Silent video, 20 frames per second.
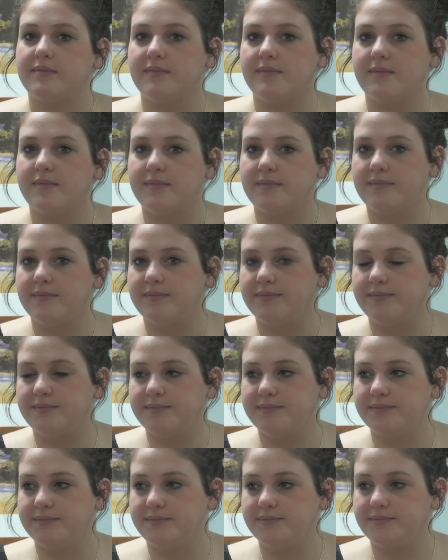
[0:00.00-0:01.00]

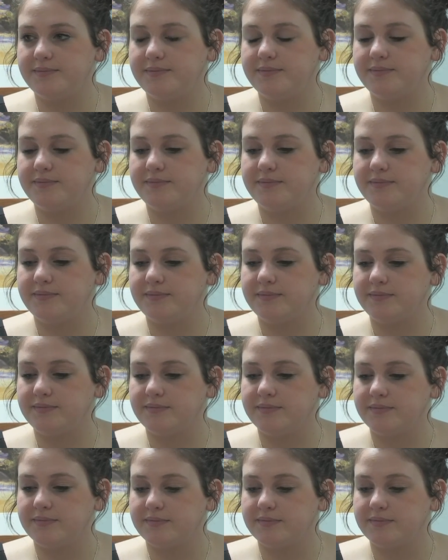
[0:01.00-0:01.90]
[no speech]